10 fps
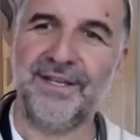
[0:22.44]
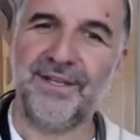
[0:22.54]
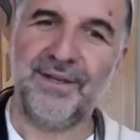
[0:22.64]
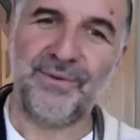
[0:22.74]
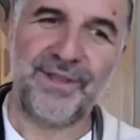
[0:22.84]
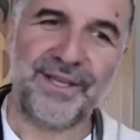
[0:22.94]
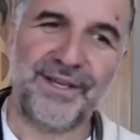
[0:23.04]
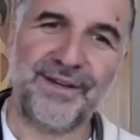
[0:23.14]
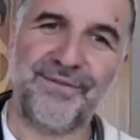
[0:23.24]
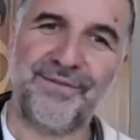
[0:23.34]
We think
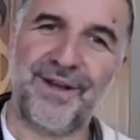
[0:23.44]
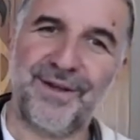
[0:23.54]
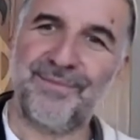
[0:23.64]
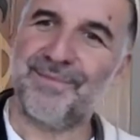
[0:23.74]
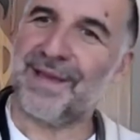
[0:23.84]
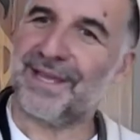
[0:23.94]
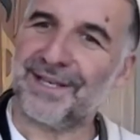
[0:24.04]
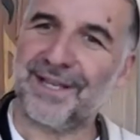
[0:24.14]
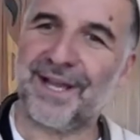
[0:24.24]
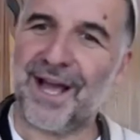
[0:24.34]
of making
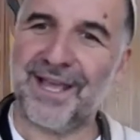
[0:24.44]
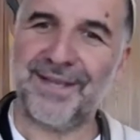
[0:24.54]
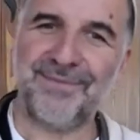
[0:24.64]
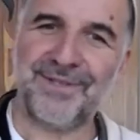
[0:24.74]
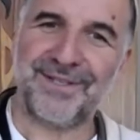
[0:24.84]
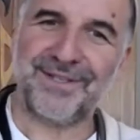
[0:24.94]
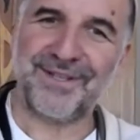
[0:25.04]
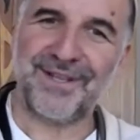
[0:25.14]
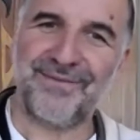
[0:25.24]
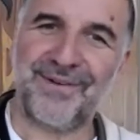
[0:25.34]
l'chaims
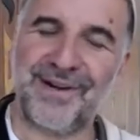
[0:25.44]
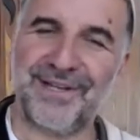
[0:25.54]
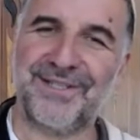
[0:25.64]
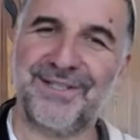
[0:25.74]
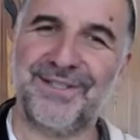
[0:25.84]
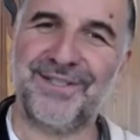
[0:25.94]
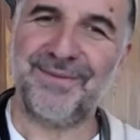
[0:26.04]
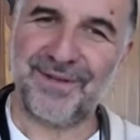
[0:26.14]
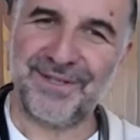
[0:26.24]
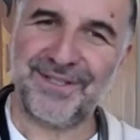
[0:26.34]
at various
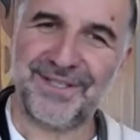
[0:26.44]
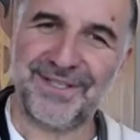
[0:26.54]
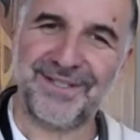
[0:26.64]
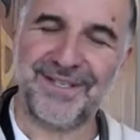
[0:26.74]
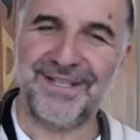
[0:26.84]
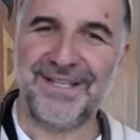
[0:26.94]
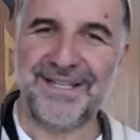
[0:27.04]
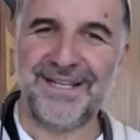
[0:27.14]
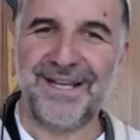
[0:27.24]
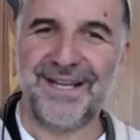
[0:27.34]
simchas.
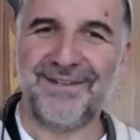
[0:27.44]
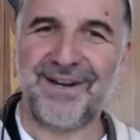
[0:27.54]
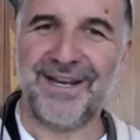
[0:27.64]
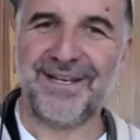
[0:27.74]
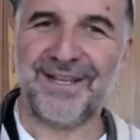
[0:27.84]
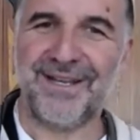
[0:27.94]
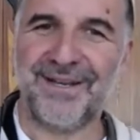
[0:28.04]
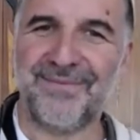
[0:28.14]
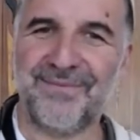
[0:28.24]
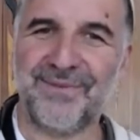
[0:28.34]
All right,
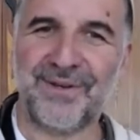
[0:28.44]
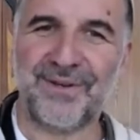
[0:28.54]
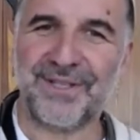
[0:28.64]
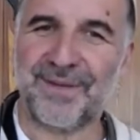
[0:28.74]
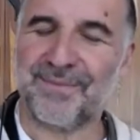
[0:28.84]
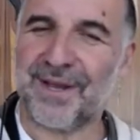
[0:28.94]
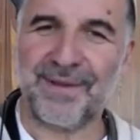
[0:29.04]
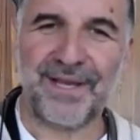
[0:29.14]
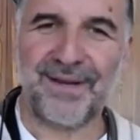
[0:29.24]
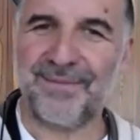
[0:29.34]
we've got some
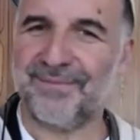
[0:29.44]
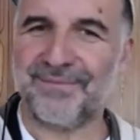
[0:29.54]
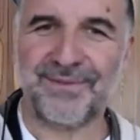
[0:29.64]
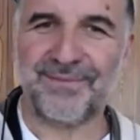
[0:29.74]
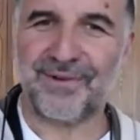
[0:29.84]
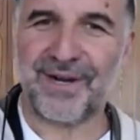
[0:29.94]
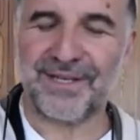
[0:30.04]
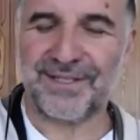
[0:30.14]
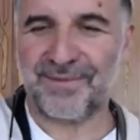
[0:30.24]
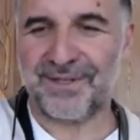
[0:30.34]
coming up, some great
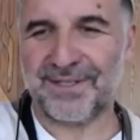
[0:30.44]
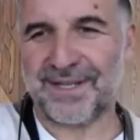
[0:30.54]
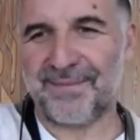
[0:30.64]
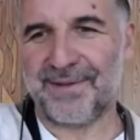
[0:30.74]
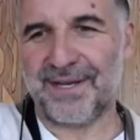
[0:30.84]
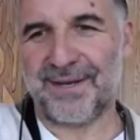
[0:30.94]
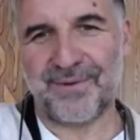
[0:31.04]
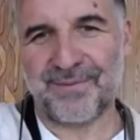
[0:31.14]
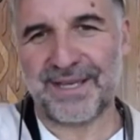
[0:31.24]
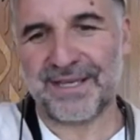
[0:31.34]
simchas coming up. We
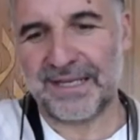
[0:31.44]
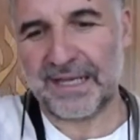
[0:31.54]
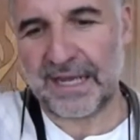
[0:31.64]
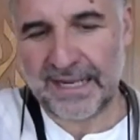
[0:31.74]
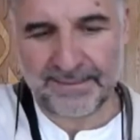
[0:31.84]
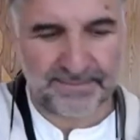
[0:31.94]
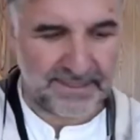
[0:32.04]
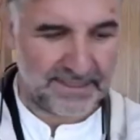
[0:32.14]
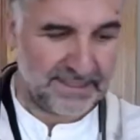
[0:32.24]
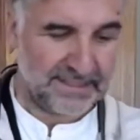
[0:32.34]
make a l'chaim.
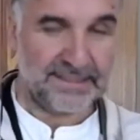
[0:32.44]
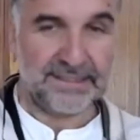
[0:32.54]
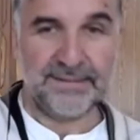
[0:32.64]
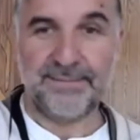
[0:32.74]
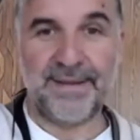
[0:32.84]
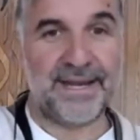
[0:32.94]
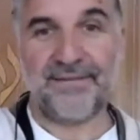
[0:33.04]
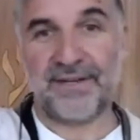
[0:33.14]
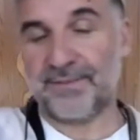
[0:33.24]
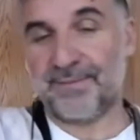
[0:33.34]
Many of
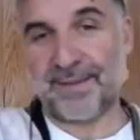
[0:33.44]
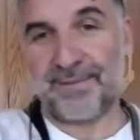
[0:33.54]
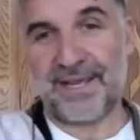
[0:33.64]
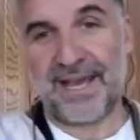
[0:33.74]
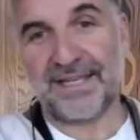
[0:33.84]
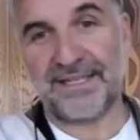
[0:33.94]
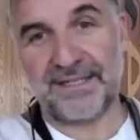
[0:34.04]
us maybe had